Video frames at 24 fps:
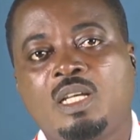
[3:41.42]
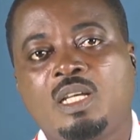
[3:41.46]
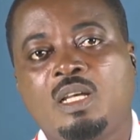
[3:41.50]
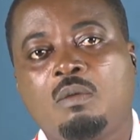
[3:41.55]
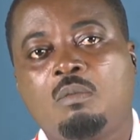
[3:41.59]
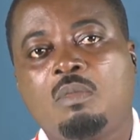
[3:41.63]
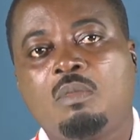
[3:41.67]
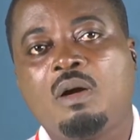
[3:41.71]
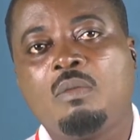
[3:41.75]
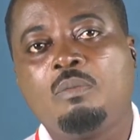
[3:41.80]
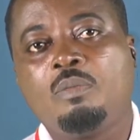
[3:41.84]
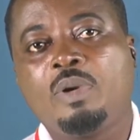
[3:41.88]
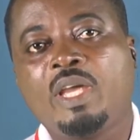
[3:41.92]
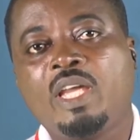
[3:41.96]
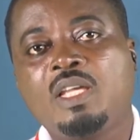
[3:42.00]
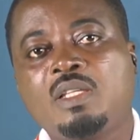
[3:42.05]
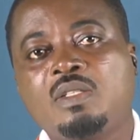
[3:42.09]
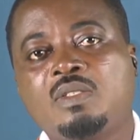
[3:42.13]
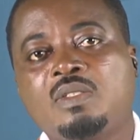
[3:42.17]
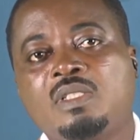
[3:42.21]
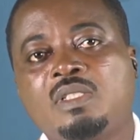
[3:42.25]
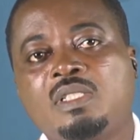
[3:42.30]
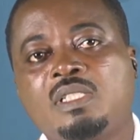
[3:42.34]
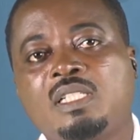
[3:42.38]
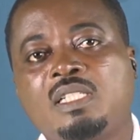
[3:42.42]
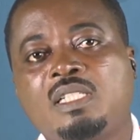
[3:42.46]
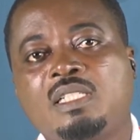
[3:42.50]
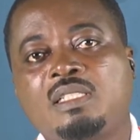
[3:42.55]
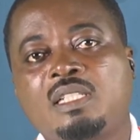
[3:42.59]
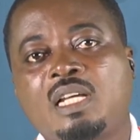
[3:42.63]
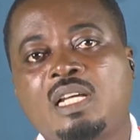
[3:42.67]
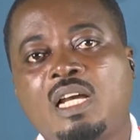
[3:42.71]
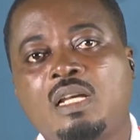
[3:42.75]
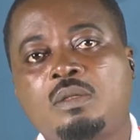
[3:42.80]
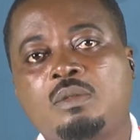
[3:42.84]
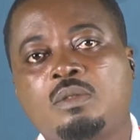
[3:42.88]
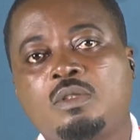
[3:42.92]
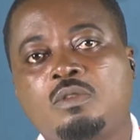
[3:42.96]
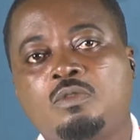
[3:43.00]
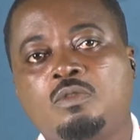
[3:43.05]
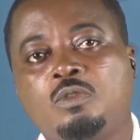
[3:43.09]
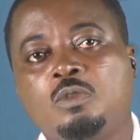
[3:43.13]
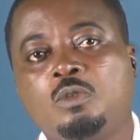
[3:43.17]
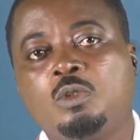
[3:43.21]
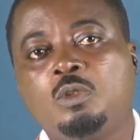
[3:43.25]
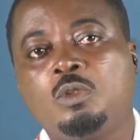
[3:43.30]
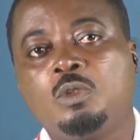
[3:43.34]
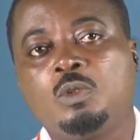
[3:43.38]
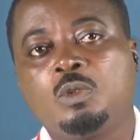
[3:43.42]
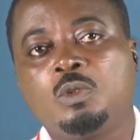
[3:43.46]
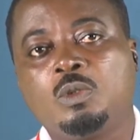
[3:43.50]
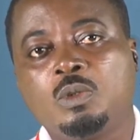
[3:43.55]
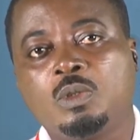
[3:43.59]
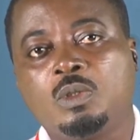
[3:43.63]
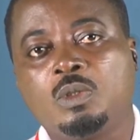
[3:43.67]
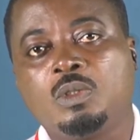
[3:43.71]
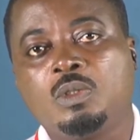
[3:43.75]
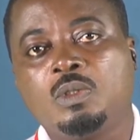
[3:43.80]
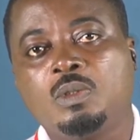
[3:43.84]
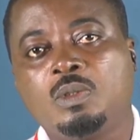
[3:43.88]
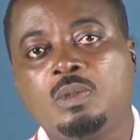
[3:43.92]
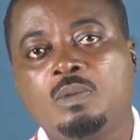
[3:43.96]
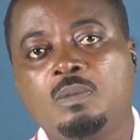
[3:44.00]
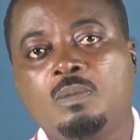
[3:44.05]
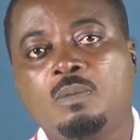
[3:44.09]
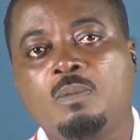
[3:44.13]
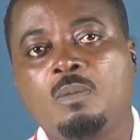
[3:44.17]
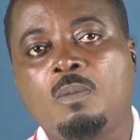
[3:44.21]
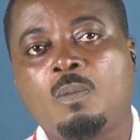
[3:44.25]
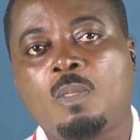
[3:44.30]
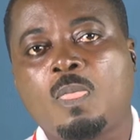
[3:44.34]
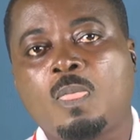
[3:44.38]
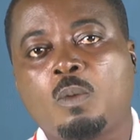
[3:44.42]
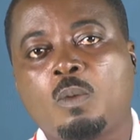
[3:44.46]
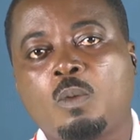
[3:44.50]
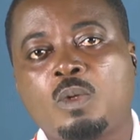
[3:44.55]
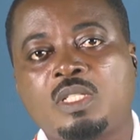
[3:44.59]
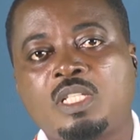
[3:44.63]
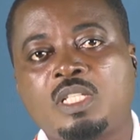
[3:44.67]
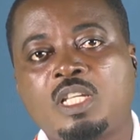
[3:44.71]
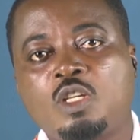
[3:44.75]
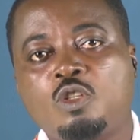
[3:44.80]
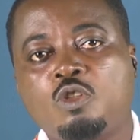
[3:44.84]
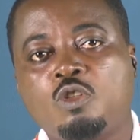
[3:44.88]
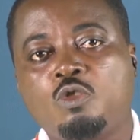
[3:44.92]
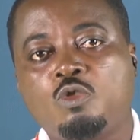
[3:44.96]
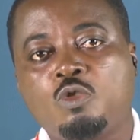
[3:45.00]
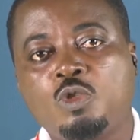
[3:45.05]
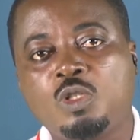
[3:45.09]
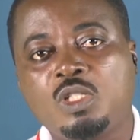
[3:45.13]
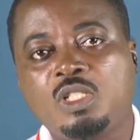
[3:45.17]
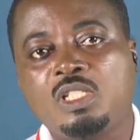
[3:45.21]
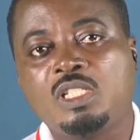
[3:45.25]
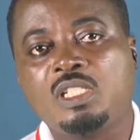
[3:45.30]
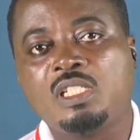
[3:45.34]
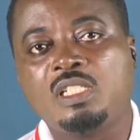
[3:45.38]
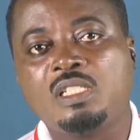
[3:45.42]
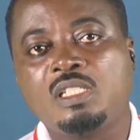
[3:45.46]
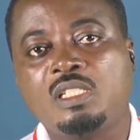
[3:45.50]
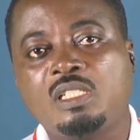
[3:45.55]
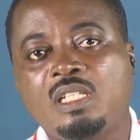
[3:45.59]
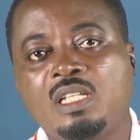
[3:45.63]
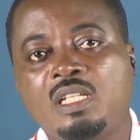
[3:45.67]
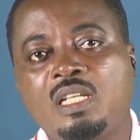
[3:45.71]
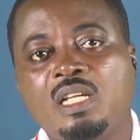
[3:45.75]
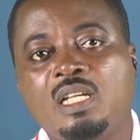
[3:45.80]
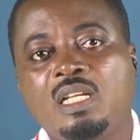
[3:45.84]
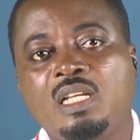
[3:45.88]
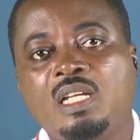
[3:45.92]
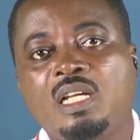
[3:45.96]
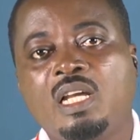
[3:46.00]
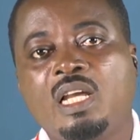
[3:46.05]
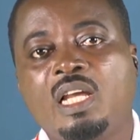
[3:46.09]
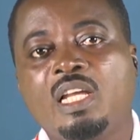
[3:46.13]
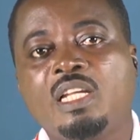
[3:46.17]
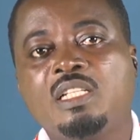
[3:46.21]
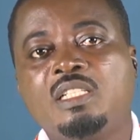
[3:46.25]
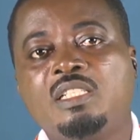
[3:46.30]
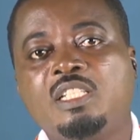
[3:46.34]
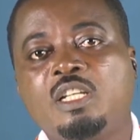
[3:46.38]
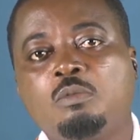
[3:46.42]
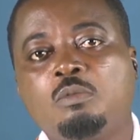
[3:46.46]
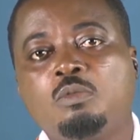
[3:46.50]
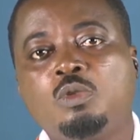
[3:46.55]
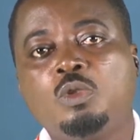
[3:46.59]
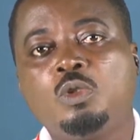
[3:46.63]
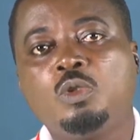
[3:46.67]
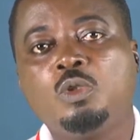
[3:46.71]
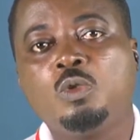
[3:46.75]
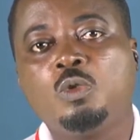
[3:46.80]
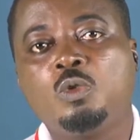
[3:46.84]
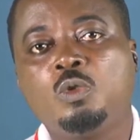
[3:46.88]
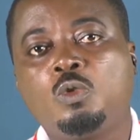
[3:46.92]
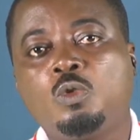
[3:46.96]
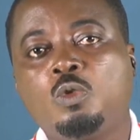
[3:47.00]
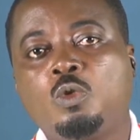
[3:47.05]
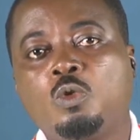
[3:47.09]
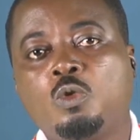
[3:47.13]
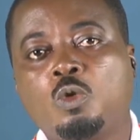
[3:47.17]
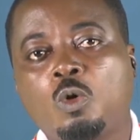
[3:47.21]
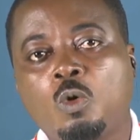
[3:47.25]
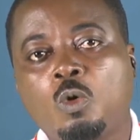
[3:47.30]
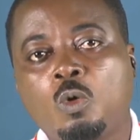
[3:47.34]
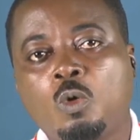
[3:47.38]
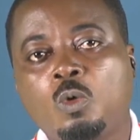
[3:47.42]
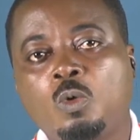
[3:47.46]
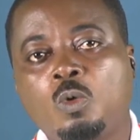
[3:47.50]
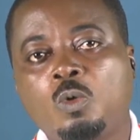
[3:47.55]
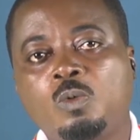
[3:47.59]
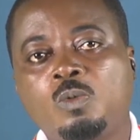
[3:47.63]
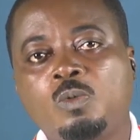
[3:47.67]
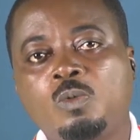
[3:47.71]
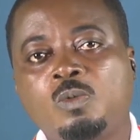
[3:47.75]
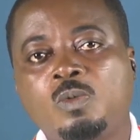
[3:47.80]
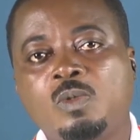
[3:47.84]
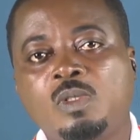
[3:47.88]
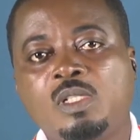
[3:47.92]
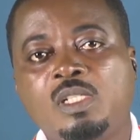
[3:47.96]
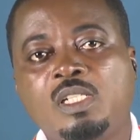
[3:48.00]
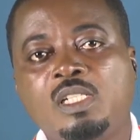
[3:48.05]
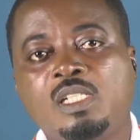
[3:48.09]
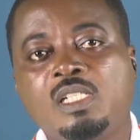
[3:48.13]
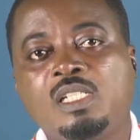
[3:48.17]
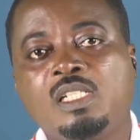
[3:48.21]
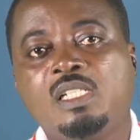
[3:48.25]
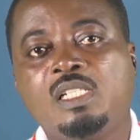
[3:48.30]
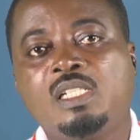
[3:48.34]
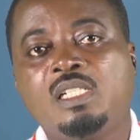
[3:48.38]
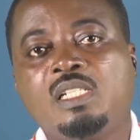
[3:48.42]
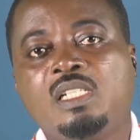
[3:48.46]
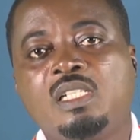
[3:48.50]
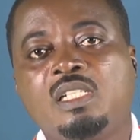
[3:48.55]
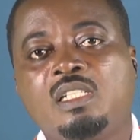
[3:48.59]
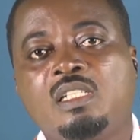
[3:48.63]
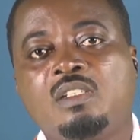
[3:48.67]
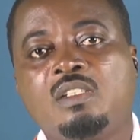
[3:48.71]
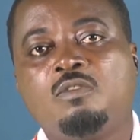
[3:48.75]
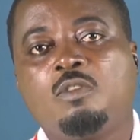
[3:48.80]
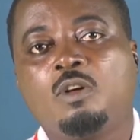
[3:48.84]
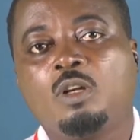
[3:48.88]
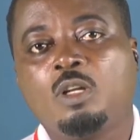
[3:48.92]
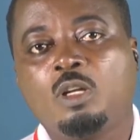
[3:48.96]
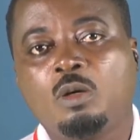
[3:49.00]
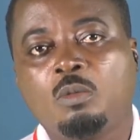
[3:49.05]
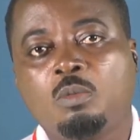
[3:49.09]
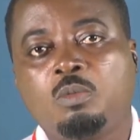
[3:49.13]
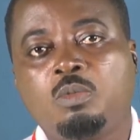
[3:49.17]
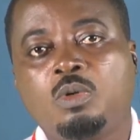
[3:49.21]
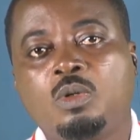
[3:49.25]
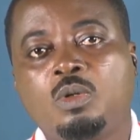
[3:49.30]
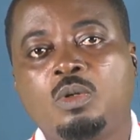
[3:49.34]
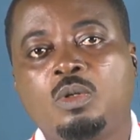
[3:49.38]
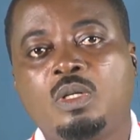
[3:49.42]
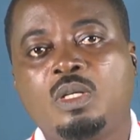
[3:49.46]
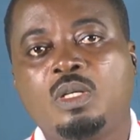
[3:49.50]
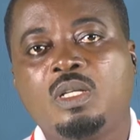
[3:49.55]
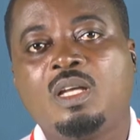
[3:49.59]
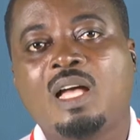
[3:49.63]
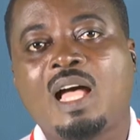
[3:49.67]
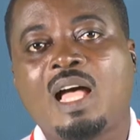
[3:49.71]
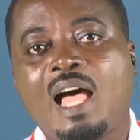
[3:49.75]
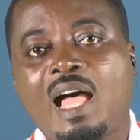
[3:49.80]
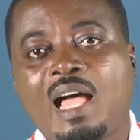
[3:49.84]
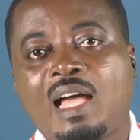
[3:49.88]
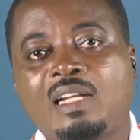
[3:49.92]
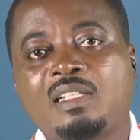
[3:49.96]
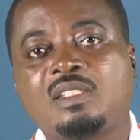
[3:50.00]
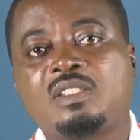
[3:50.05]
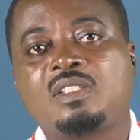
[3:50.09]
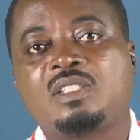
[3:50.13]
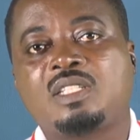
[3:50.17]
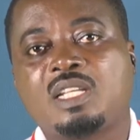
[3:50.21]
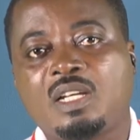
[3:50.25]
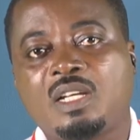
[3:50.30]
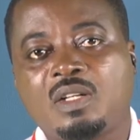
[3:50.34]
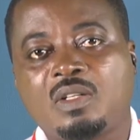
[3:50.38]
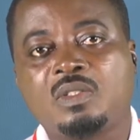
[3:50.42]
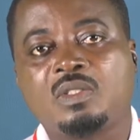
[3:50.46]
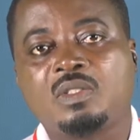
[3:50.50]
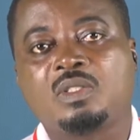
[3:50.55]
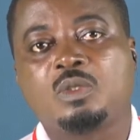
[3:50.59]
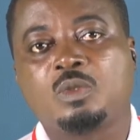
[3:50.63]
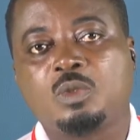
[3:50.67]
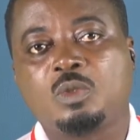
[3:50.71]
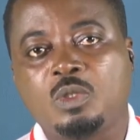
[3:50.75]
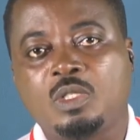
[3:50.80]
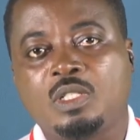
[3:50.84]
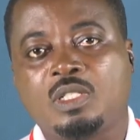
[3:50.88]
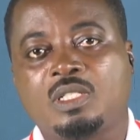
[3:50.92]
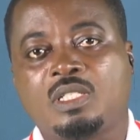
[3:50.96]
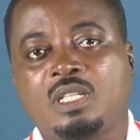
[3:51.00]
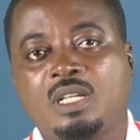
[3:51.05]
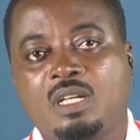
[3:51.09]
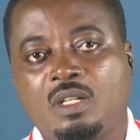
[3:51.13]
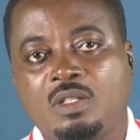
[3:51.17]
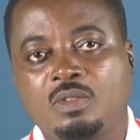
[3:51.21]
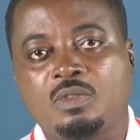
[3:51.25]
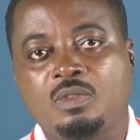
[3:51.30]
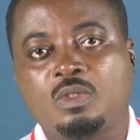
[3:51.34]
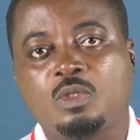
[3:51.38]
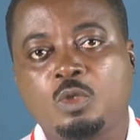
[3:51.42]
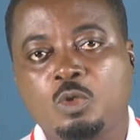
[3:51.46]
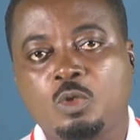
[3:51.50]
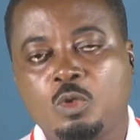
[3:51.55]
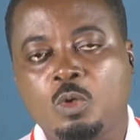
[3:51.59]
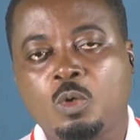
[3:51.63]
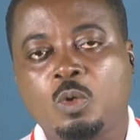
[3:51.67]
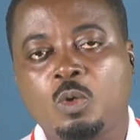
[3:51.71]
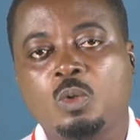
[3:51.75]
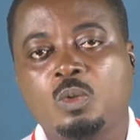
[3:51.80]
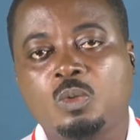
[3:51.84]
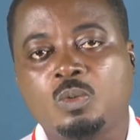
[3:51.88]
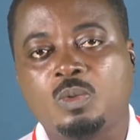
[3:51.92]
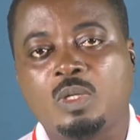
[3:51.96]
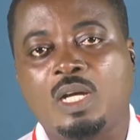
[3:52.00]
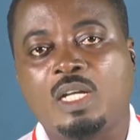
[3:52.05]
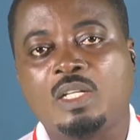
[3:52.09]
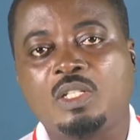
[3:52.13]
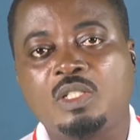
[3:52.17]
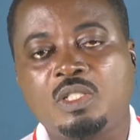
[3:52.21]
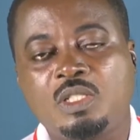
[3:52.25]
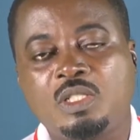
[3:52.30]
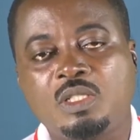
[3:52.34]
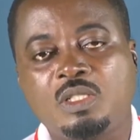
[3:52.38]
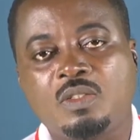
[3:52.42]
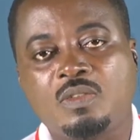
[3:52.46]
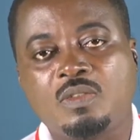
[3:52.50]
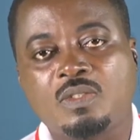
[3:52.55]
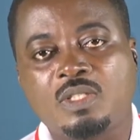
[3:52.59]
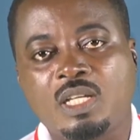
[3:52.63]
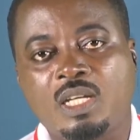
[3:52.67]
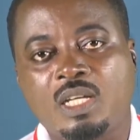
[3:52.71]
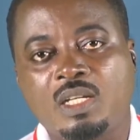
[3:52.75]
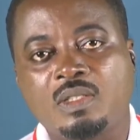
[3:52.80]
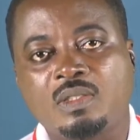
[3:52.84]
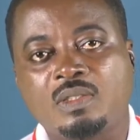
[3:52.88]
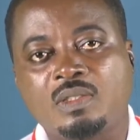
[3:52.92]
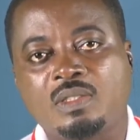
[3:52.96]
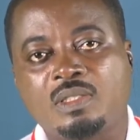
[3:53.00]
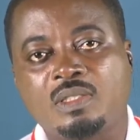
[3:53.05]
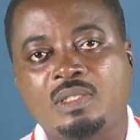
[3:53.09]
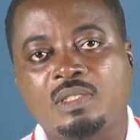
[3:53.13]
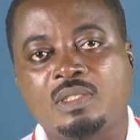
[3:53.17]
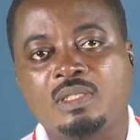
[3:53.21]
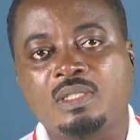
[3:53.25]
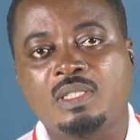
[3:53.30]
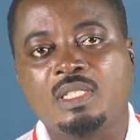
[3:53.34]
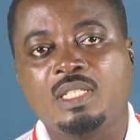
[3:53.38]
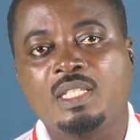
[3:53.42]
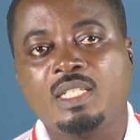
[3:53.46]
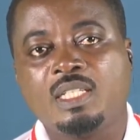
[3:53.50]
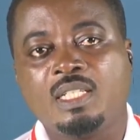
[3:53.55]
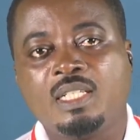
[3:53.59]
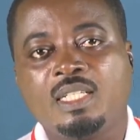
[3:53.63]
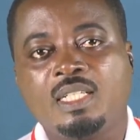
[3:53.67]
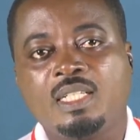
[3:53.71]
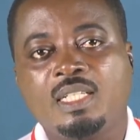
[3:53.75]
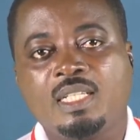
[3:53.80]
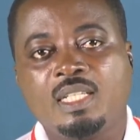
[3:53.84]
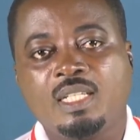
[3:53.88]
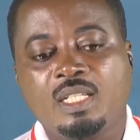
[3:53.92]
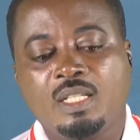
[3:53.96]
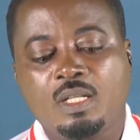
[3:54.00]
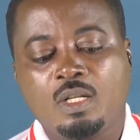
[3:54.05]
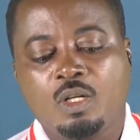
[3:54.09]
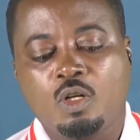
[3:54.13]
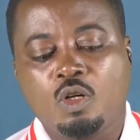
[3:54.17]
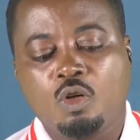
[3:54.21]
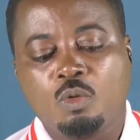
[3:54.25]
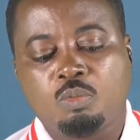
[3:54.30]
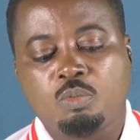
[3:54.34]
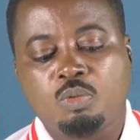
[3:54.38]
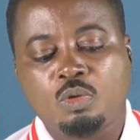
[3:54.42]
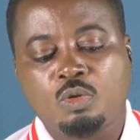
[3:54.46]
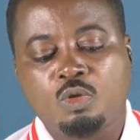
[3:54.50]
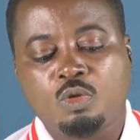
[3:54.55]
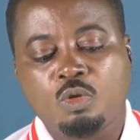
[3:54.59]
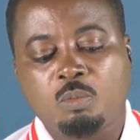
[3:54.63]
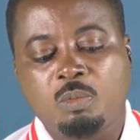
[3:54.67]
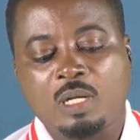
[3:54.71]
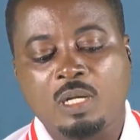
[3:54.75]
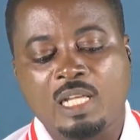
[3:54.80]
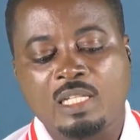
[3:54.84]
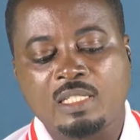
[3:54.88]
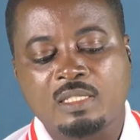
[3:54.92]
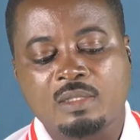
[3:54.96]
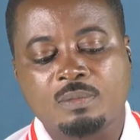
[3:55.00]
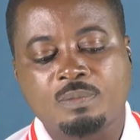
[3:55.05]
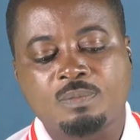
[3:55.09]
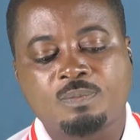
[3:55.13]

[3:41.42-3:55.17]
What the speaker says: But based on the types of food you took, we say nutrition enables you to grow, develop, add cells to your cells. You grow, addition of cells or protoplasm.